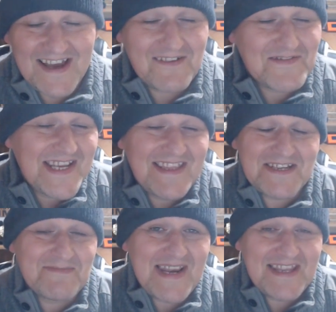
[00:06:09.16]
said
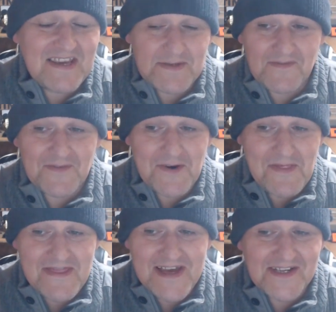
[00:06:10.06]
this many times before,
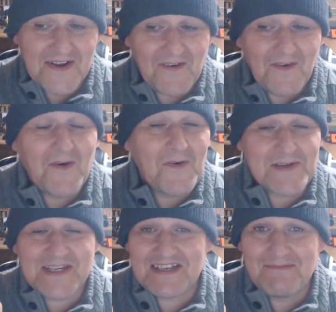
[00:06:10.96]
this
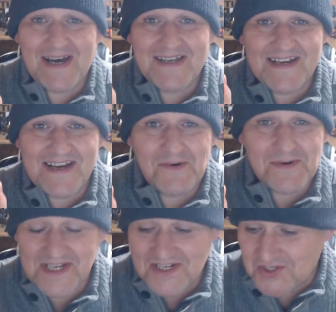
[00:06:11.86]
always has a battery and
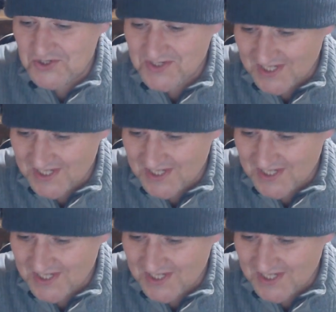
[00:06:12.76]
always has juice